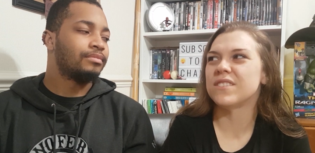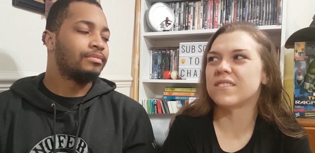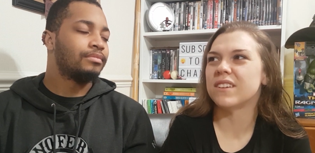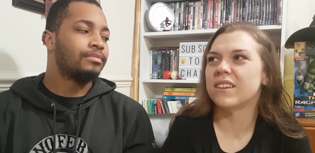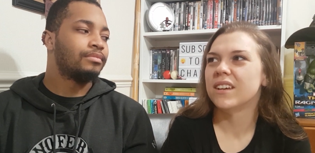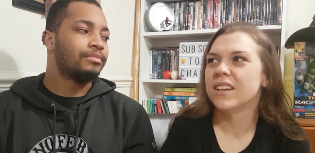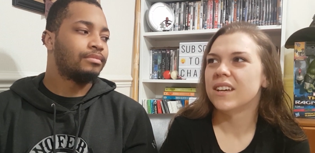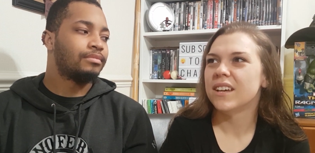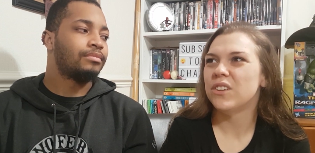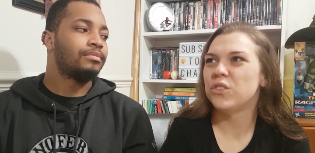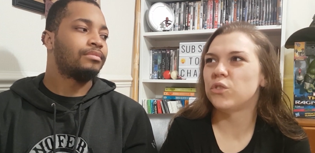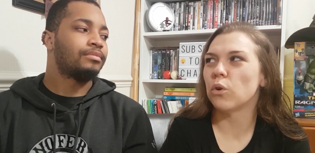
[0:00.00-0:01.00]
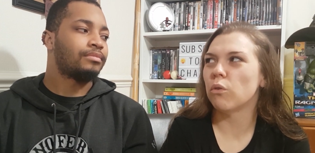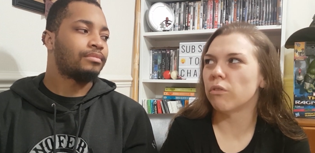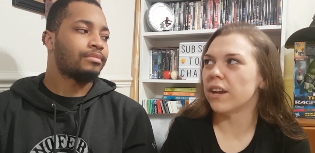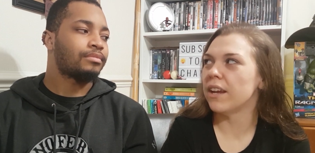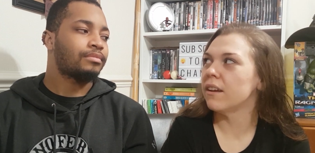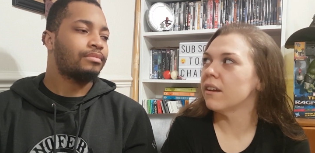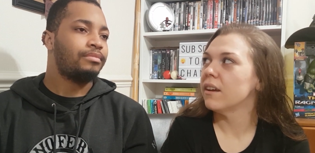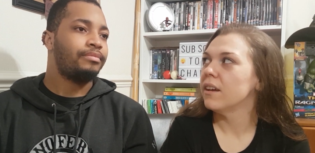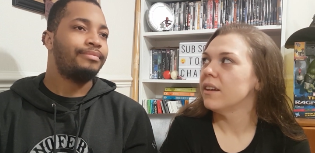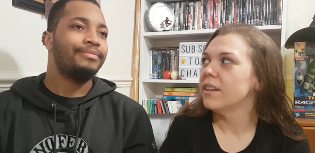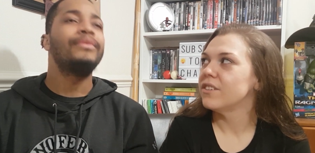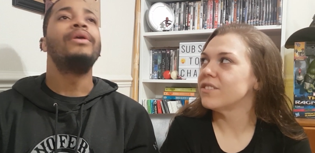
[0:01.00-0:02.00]
Speaker 1: just a story
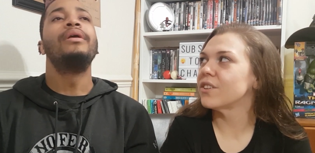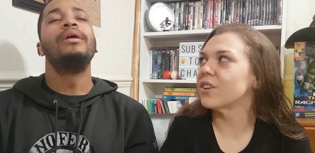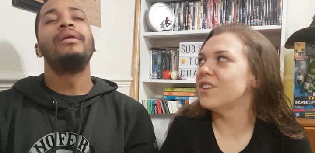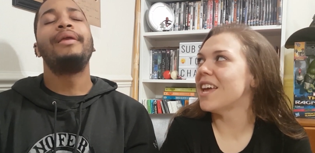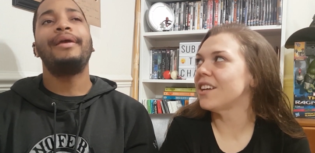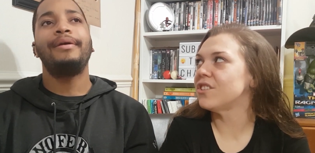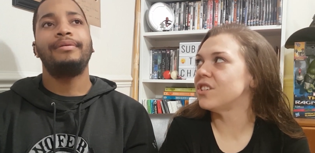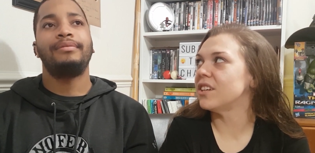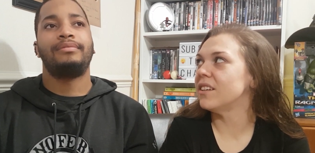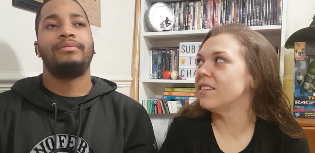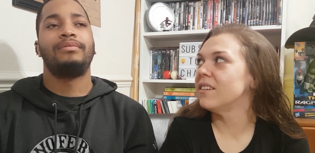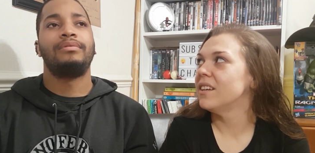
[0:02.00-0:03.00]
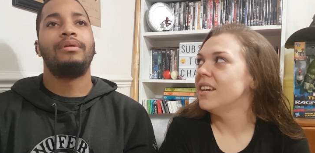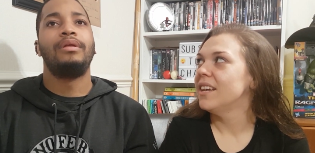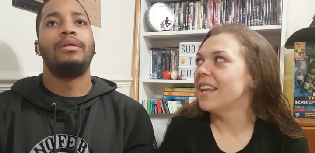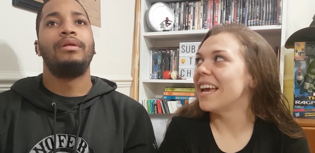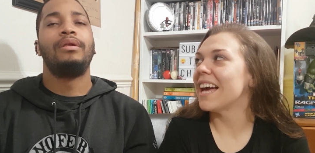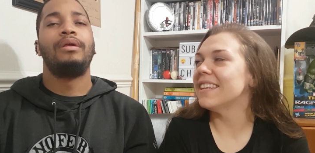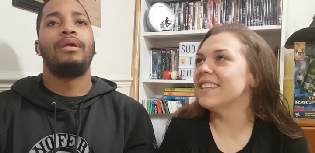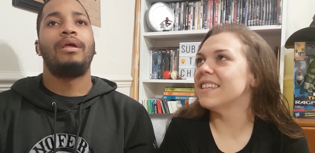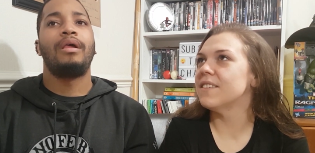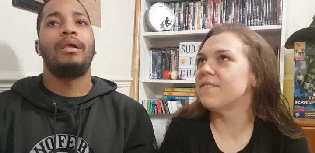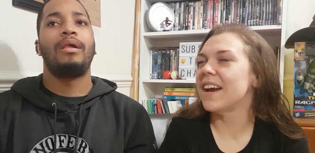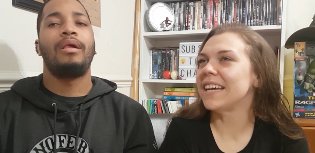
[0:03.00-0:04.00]
just a connection yeah. like other
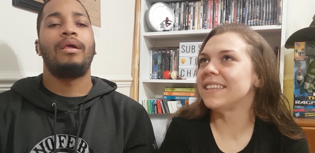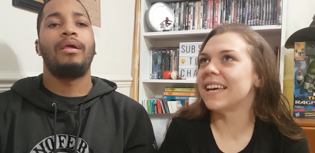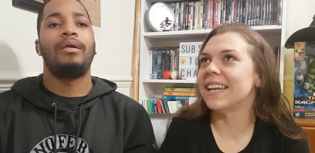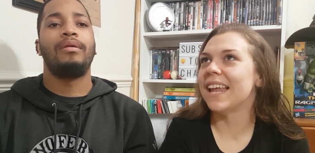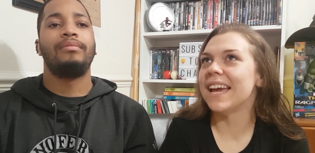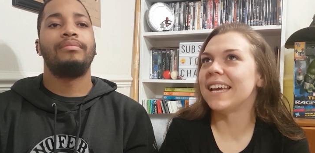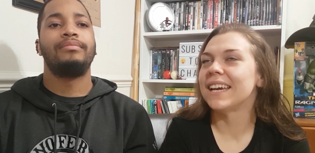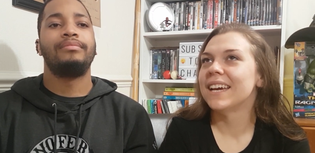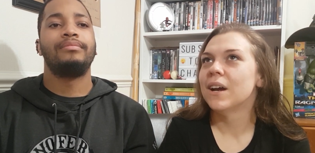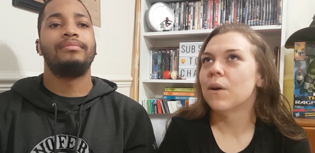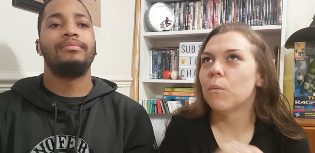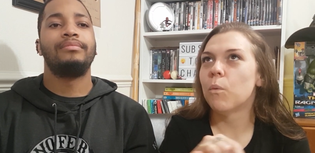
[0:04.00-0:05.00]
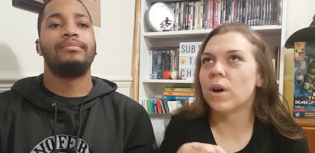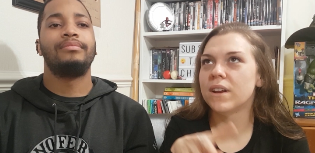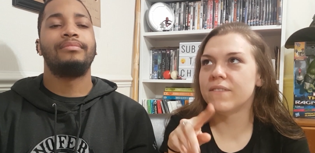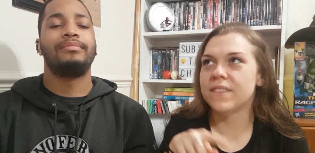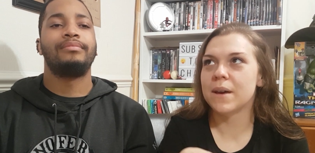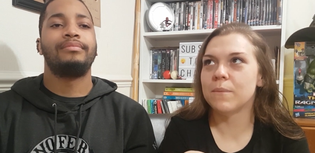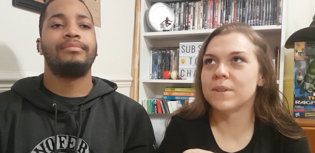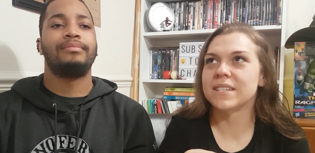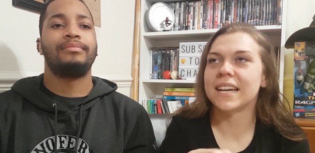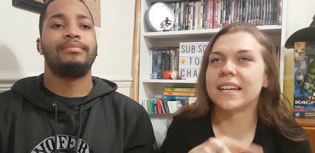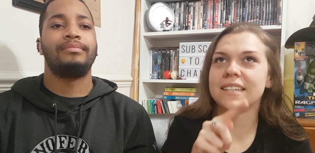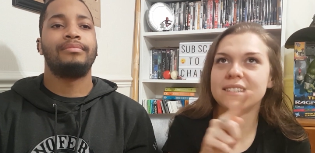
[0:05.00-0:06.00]
than the fact that like one of them was
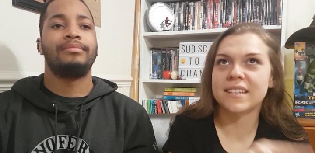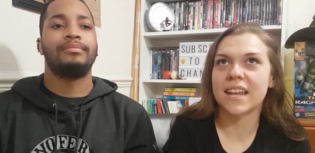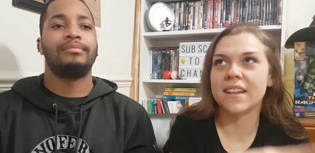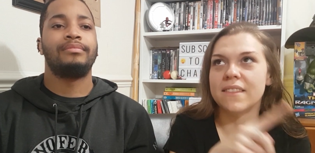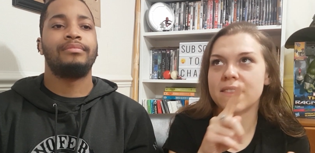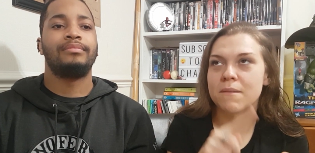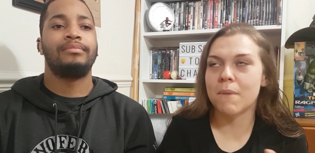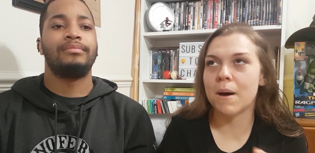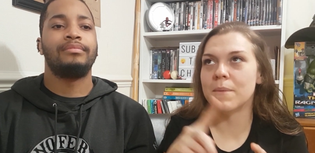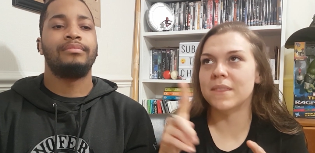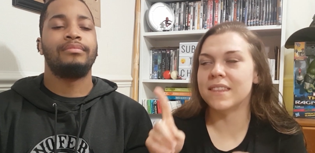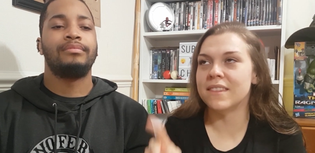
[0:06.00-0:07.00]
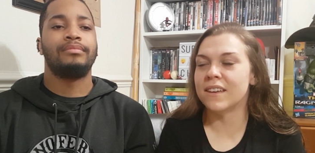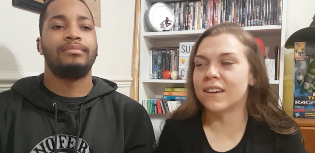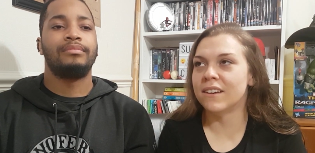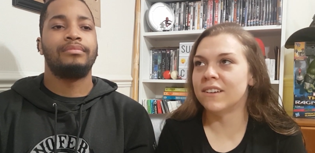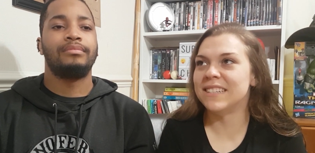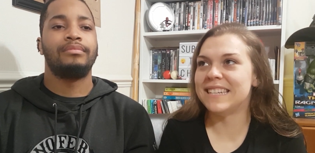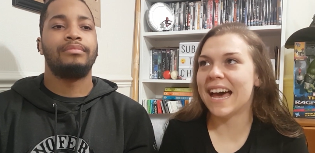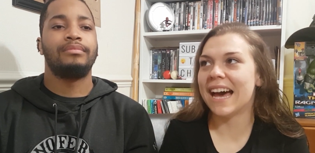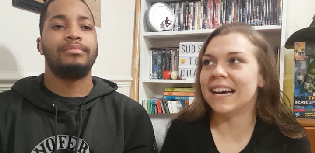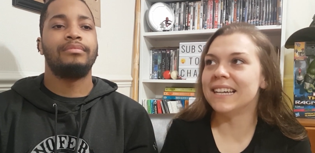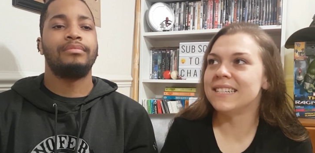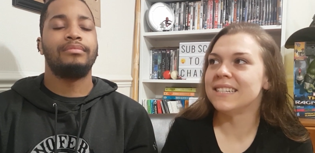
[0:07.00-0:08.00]
like a son and then the mom and then the
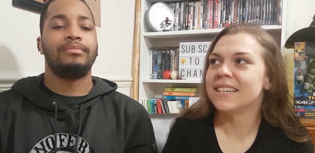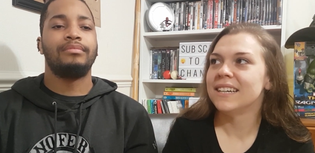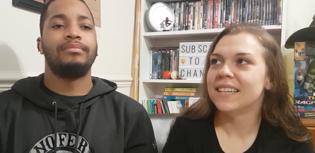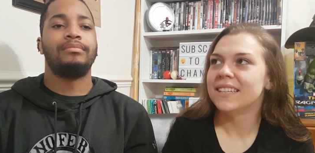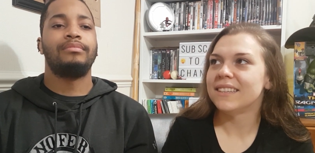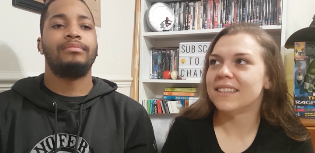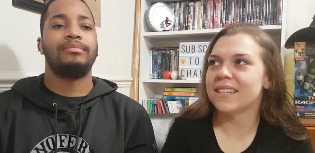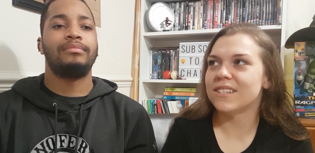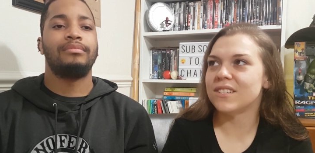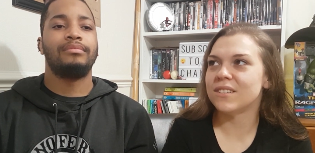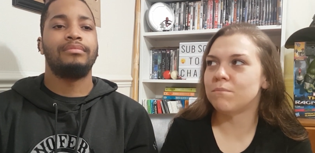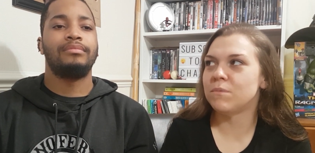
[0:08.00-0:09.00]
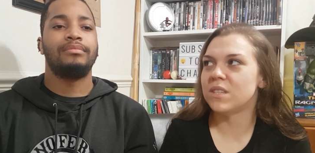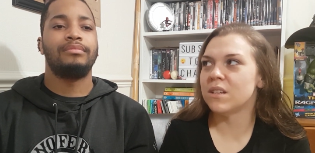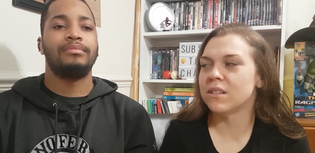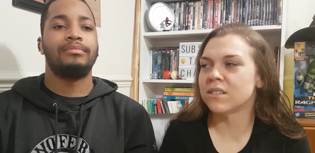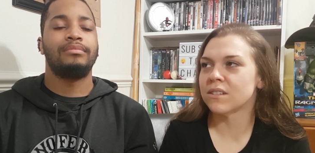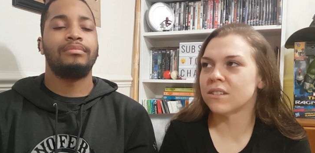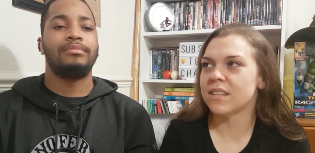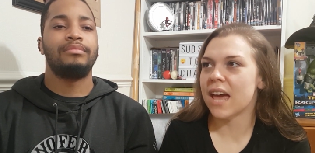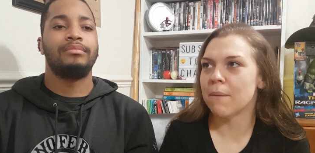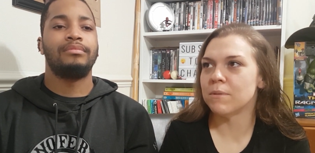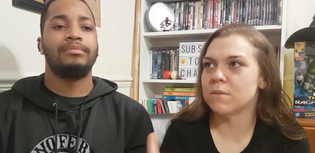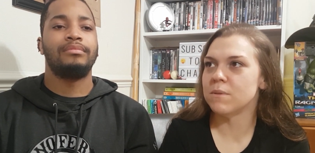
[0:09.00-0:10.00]
dad mm-hmm. that is that's because they
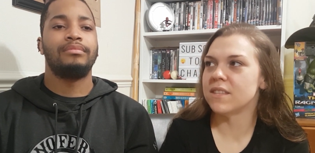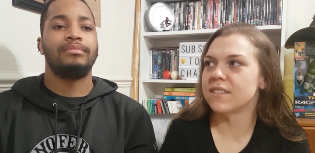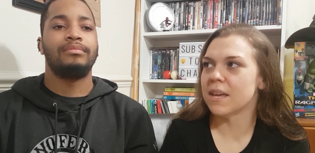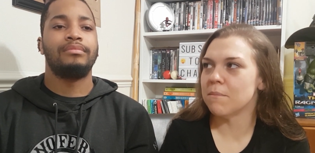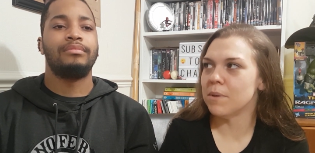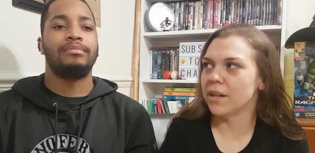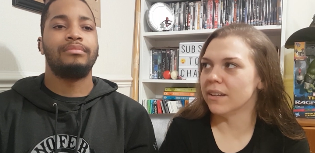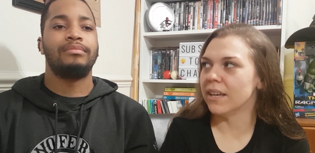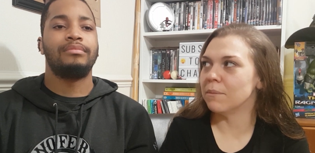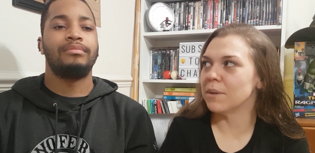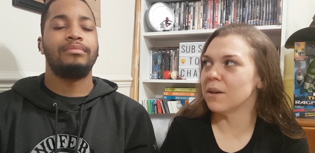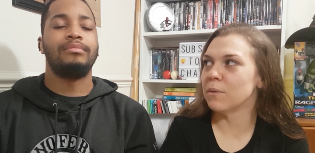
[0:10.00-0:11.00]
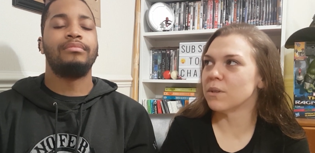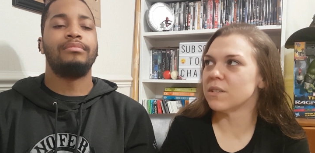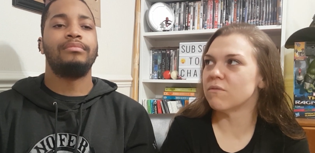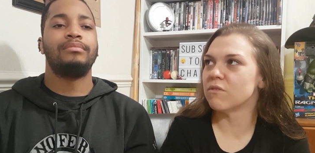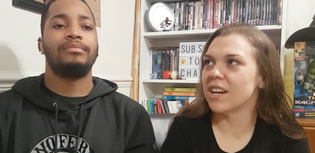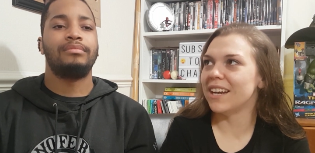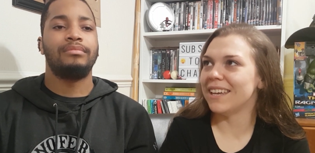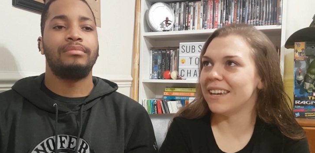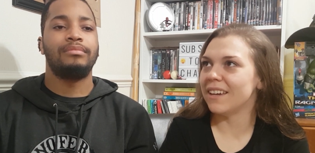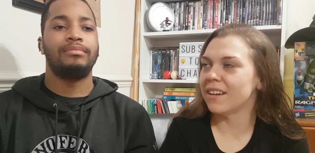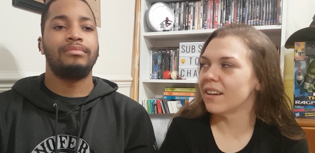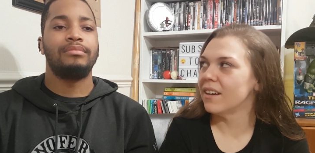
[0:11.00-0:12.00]
happened to be in the same building, but it mm. wasn't
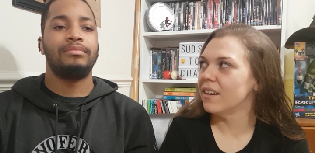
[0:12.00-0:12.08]
really